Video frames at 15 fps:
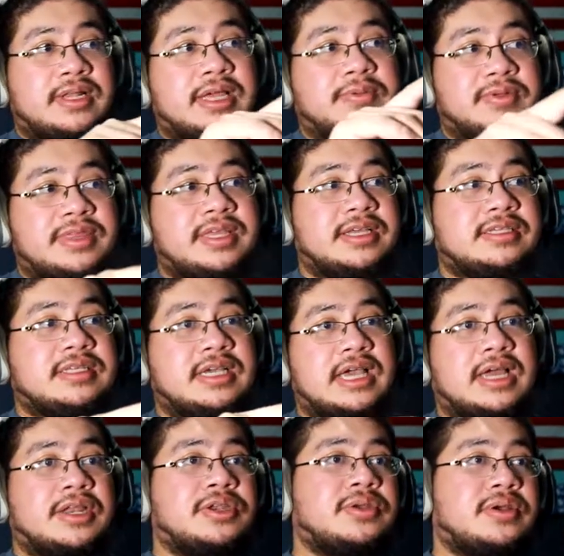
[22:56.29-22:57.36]
Like with this, I
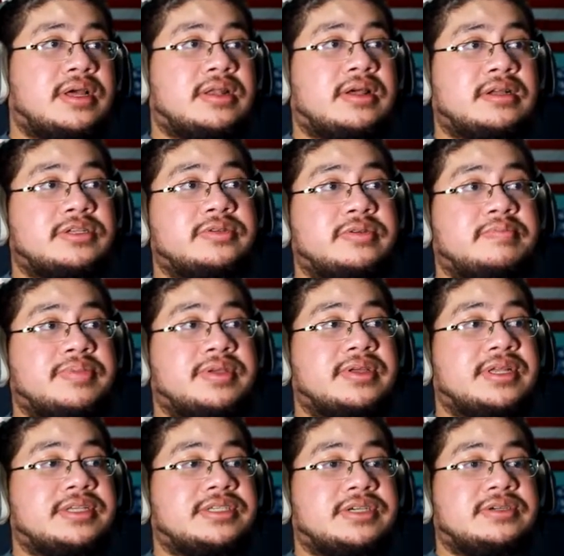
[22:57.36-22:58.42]
got new unlocked new
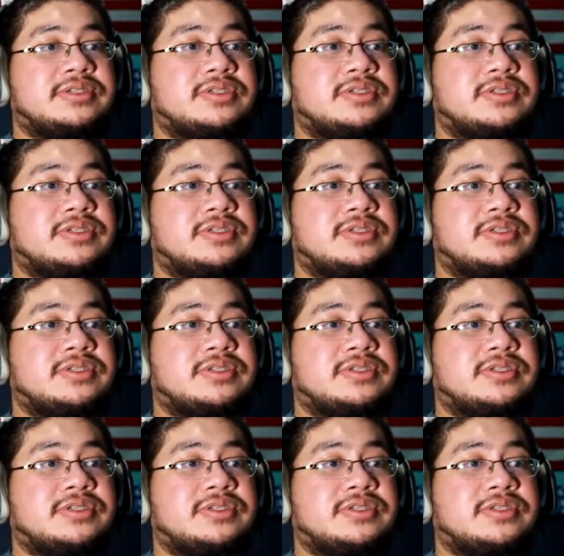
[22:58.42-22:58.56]
abilities here.